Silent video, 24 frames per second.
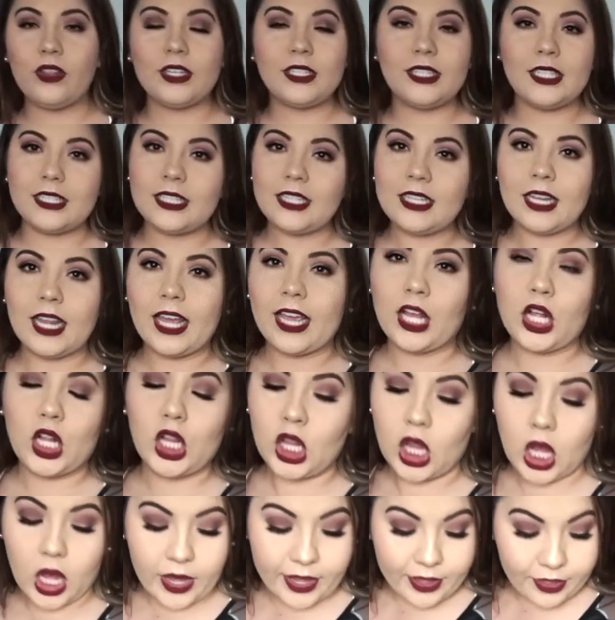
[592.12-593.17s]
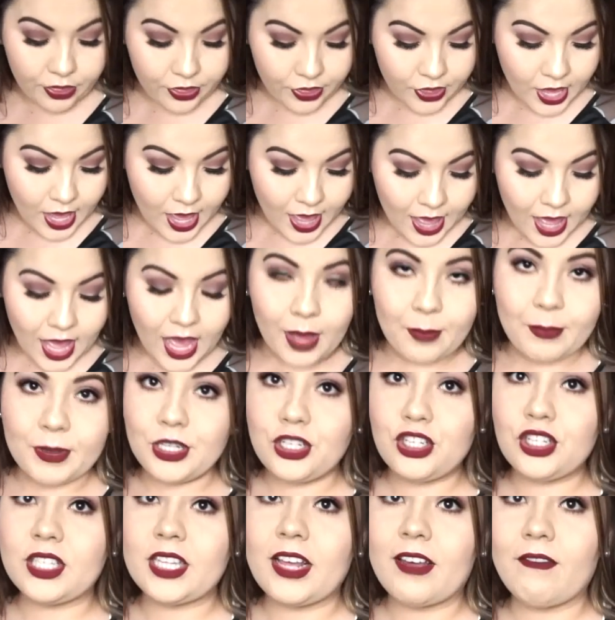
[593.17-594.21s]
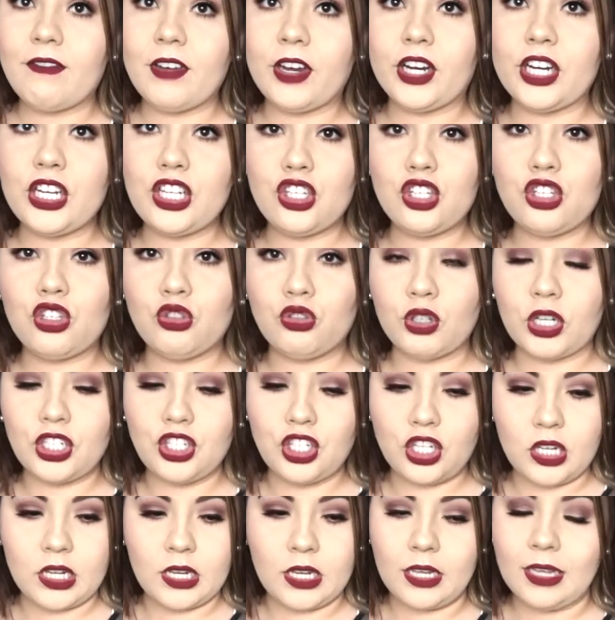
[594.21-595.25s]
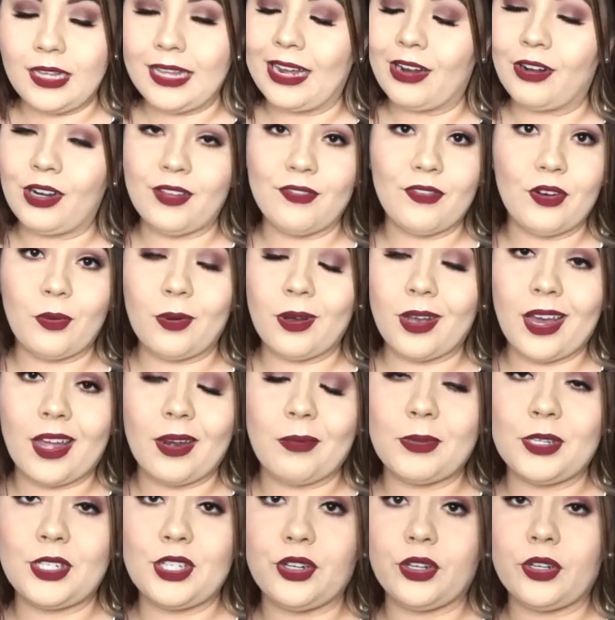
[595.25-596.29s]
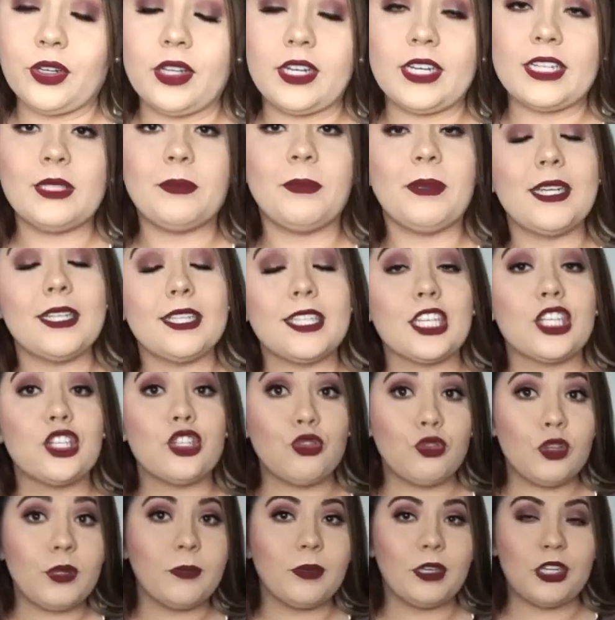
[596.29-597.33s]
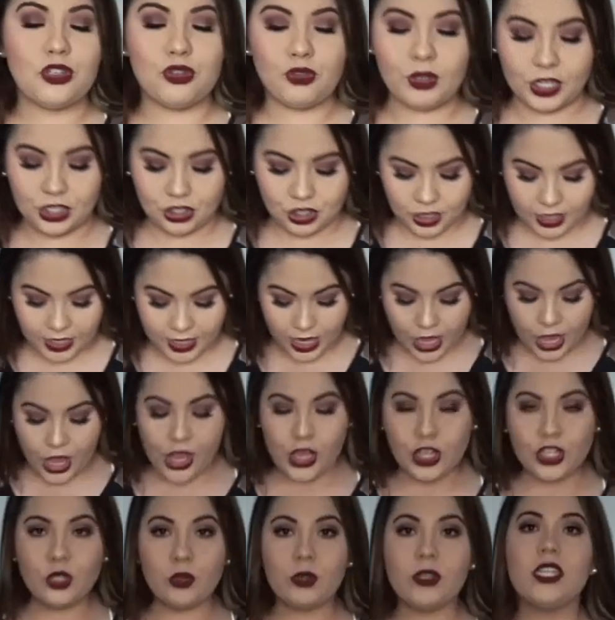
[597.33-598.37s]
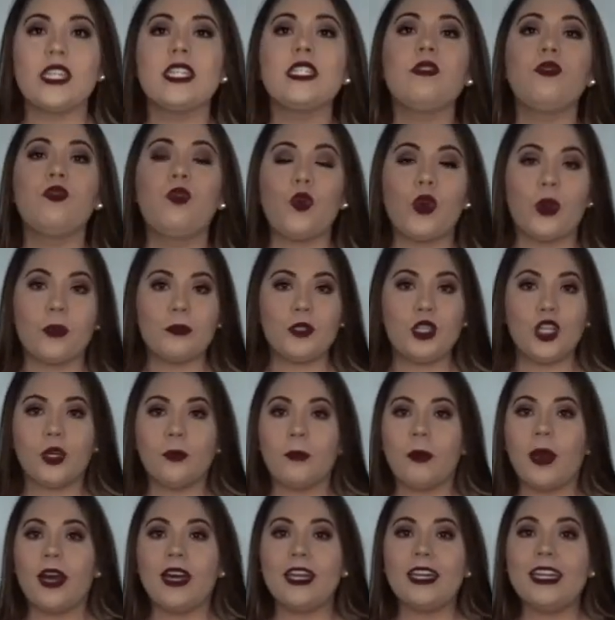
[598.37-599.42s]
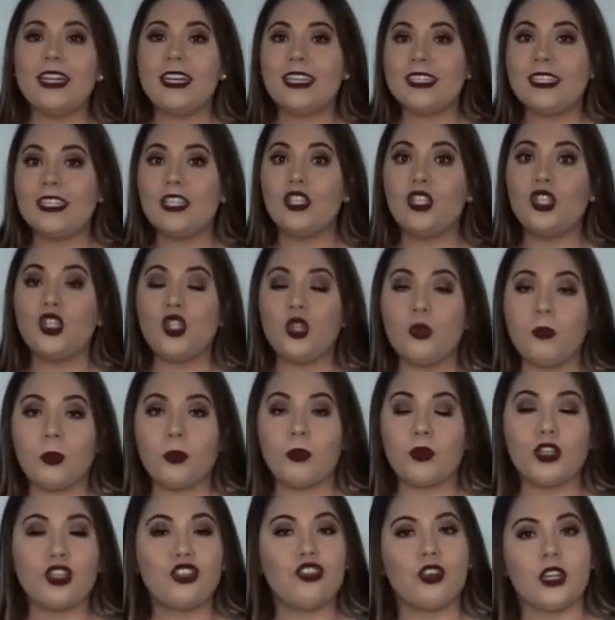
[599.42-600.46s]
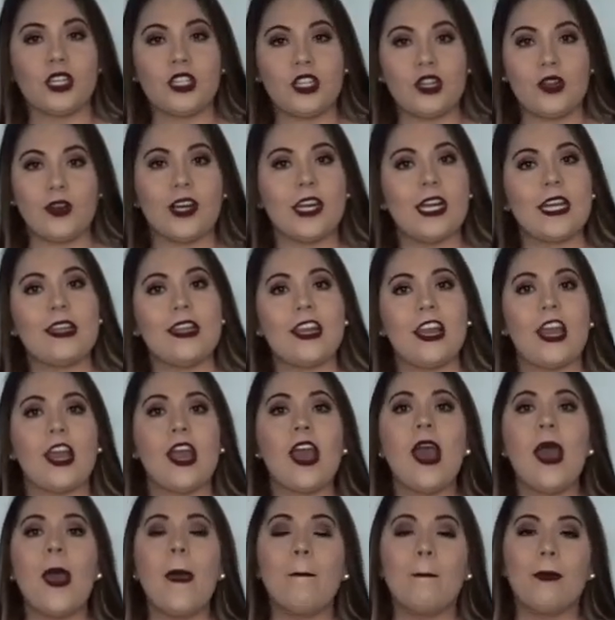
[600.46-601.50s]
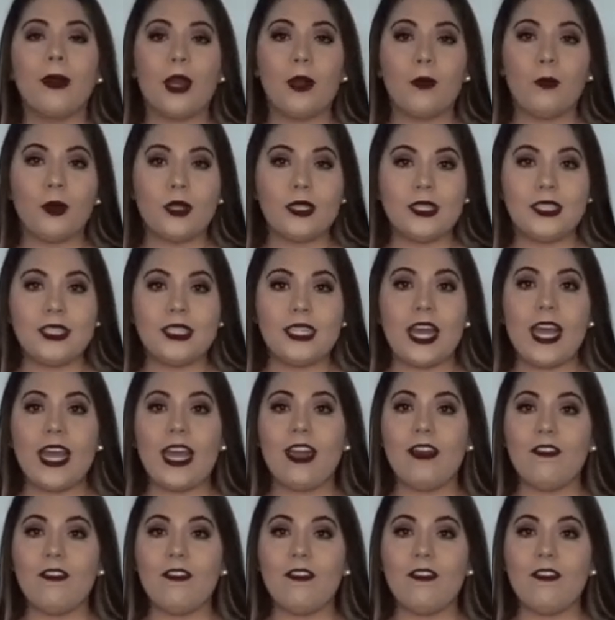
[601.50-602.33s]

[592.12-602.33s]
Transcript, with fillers: This isn't like cloth. Um, it's just that very stretchy, I don't even know what kind of material it is, but it's extremely stretchy. So it does form to your body. It isn't super restricting or anything, but I would say